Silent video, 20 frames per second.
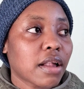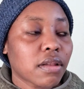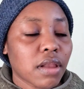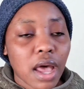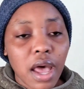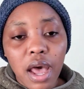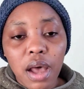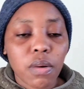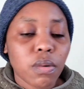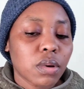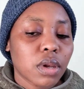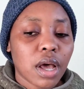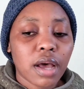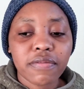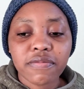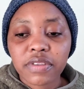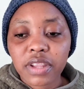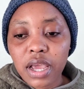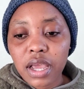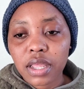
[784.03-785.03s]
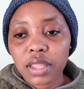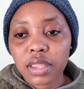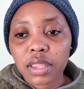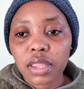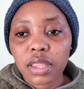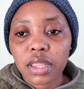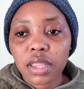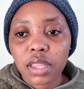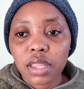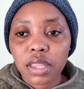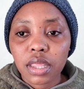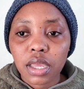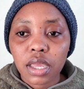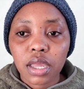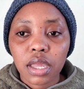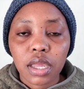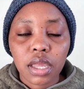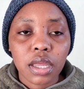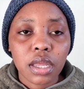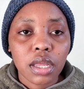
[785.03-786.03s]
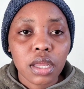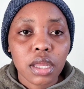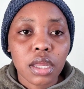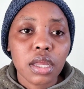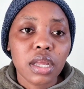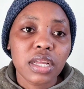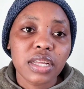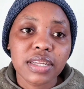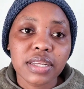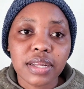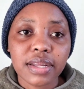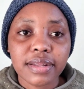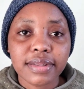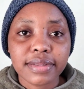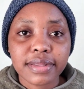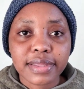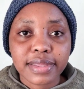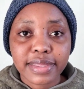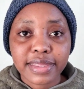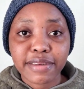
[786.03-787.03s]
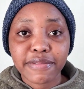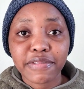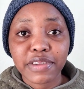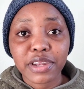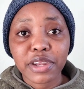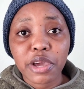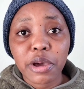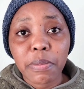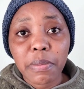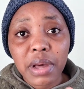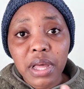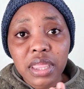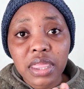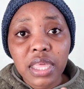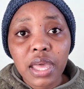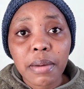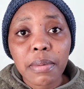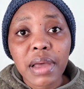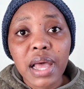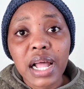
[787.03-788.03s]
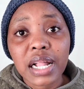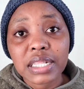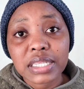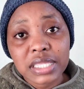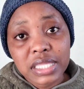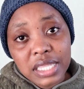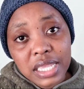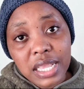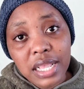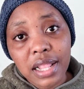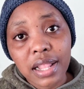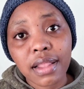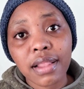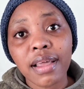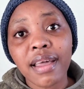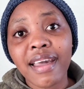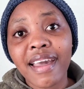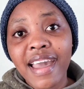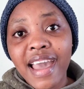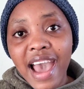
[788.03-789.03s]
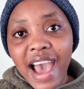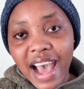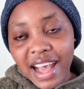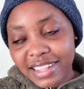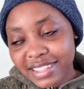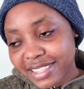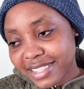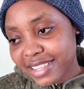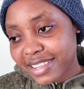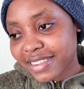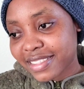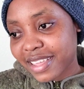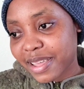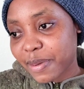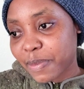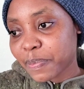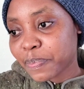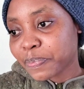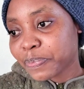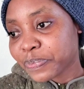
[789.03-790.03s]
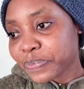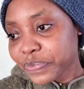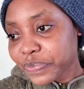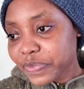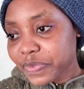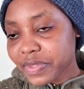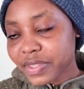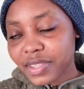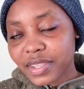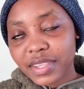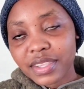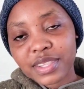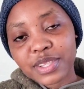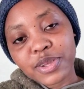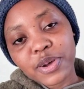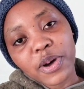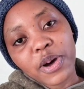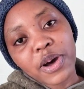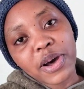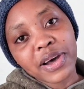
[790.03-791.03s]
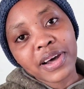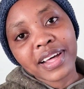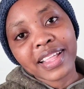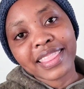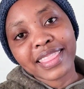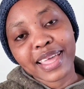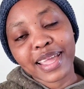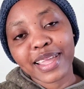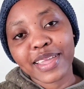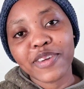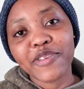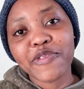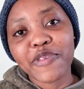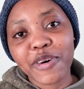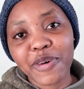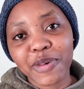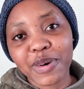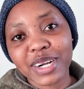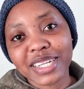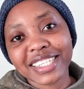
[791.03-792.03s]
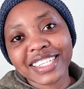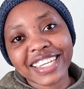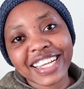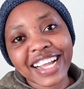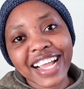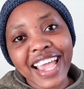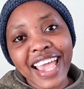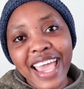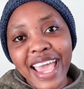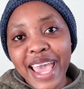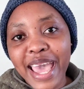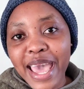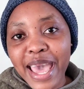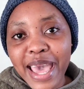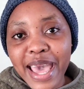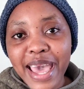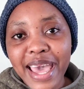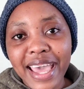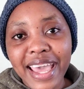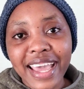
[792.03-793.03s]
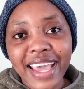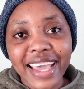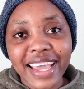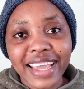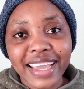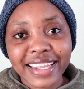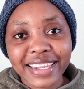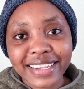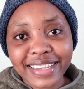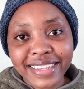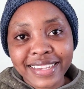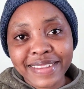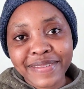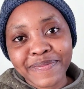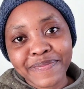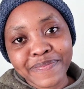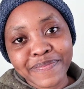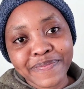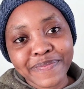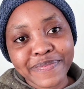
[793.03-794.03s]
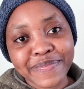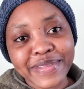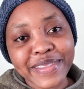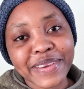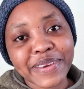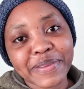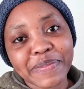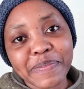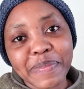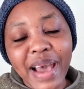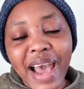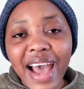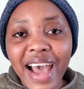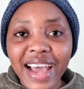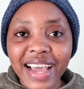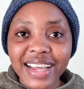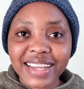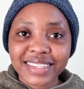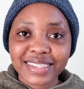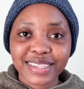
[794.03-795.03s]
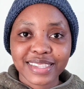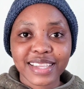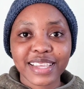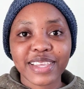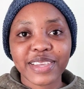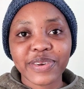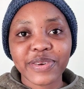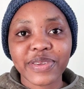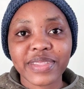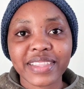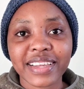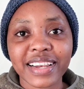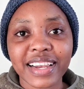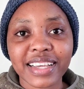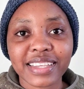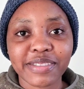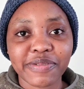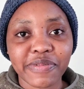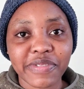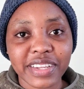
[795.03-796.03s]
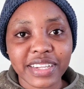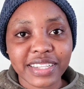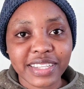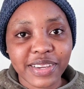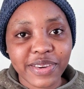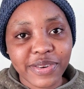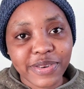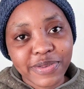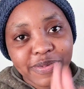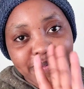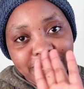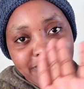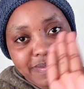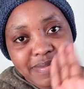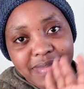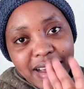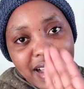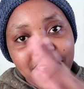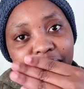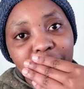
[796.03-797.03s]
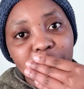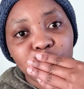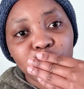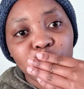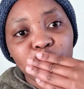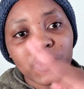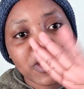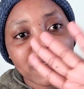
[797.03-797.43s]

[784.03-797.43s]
I would have done the video about them, I'll still answer them. So thank you for watching, and goodbye. See you in the next video. Bye.